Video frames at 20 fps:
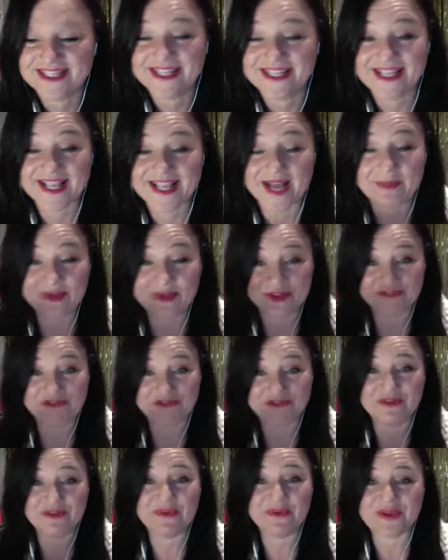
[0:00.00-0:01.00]
coming
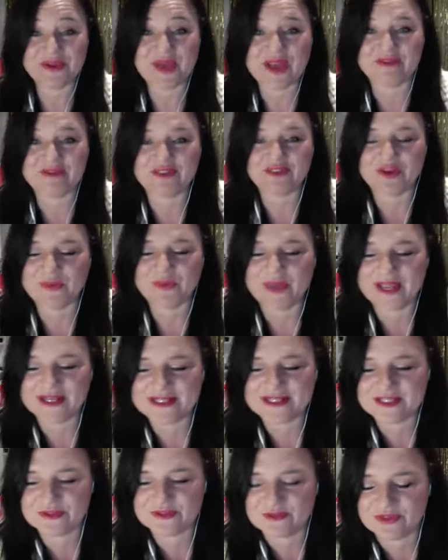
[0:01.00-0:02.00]
through when you have an
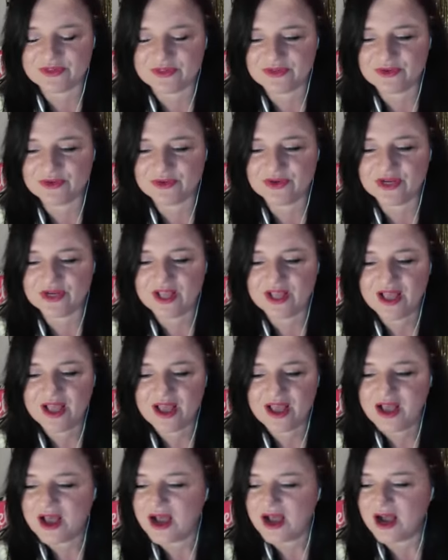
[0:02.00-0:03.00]
awareness of a thought,
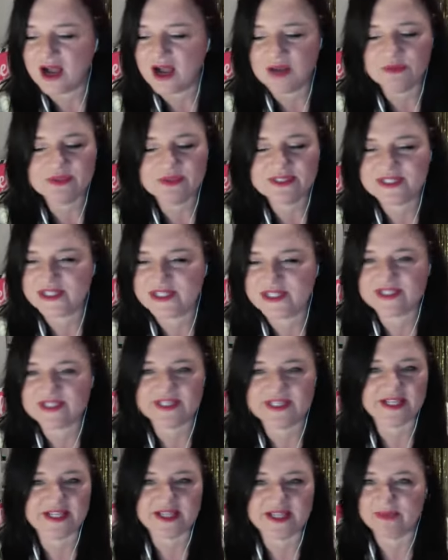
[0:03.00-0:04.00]
I was just
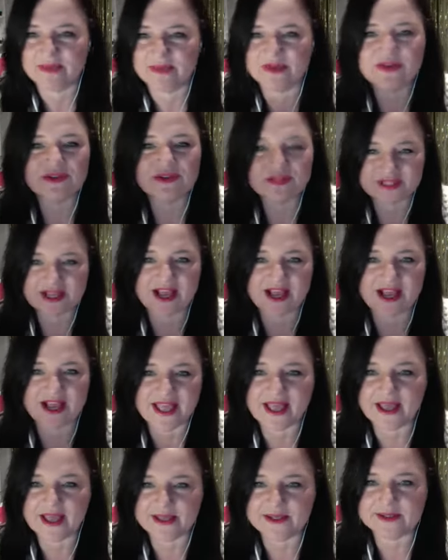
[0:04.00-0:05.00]
sitting there because I
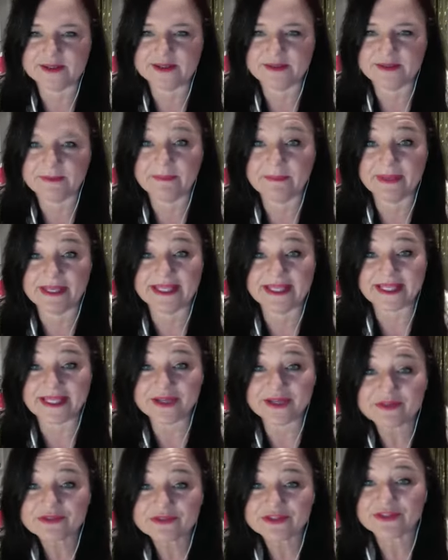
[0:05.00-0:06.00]
had
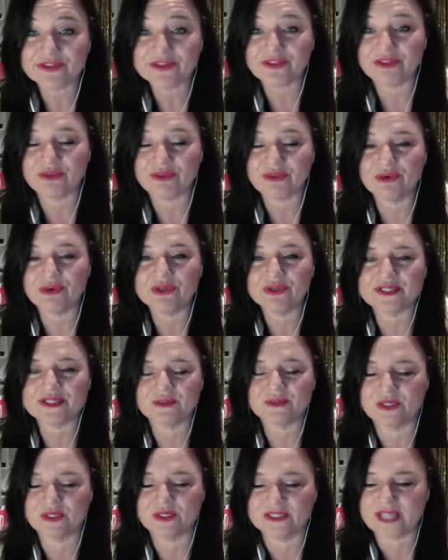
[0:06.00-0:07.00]
believed the thoughts
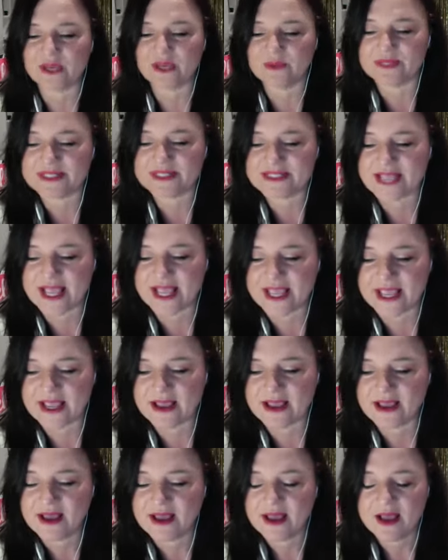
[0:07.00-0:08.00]
and what they were
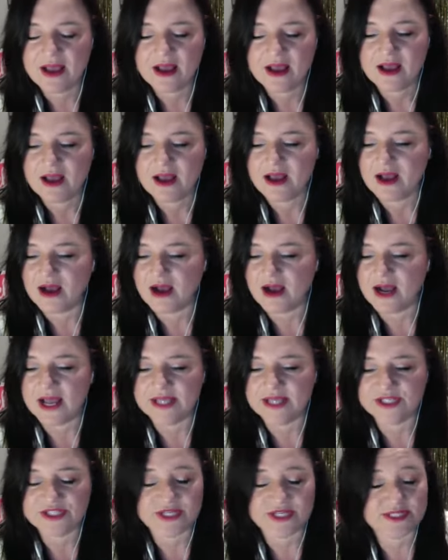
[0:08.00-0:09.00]
saying. I
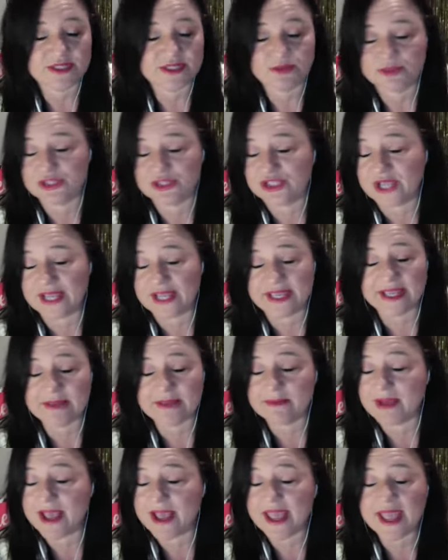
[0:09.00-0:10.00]
just was shaking
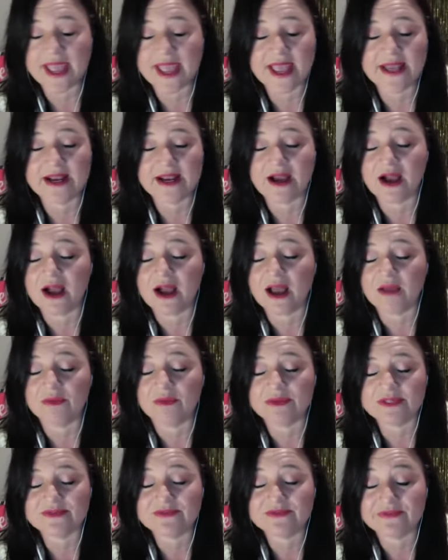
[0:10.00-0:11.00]
my head. I
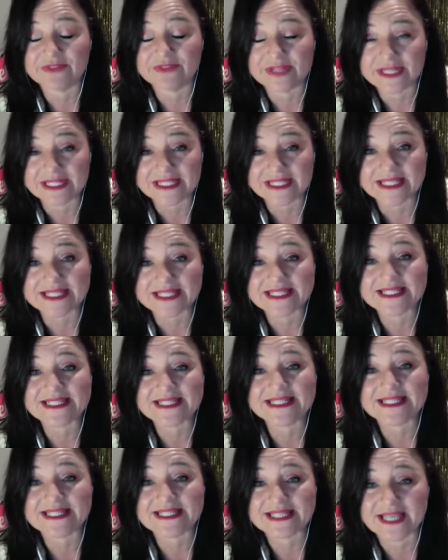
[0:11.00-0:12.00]
was feeling
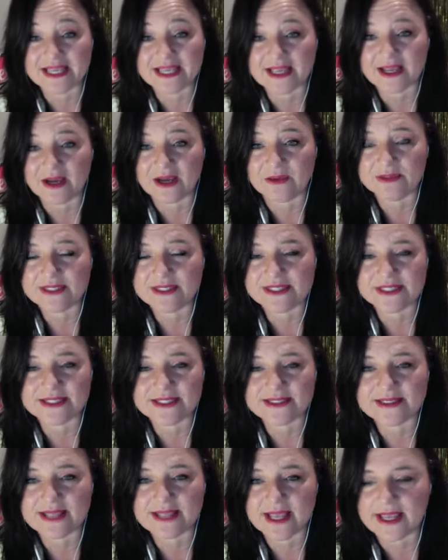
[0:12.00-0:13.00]
sick. I was
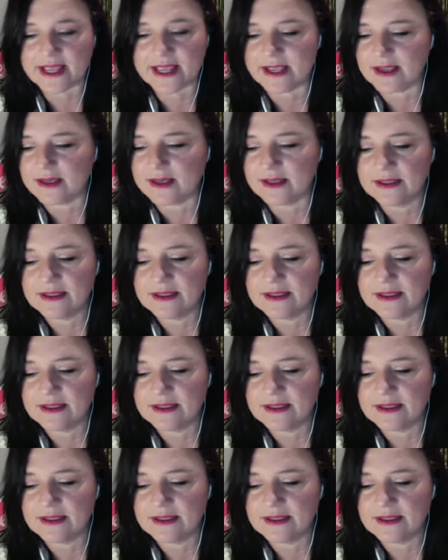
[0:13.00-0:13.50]
just saying,